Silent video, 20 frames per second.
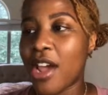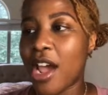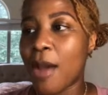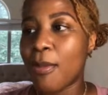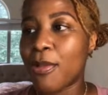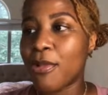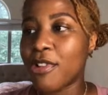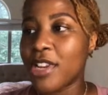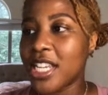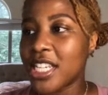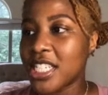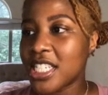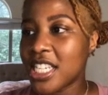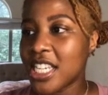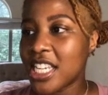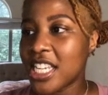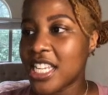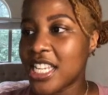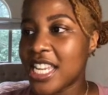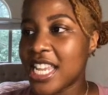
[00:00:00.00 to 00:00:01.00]

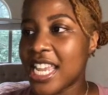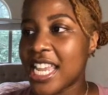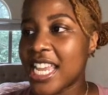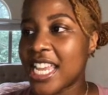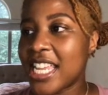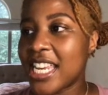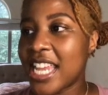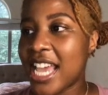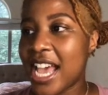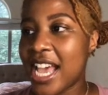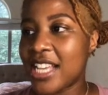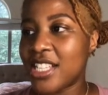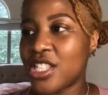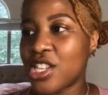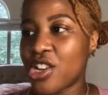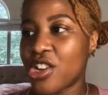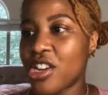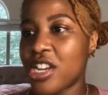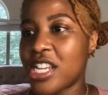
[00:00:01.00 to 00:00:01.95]
operation and has her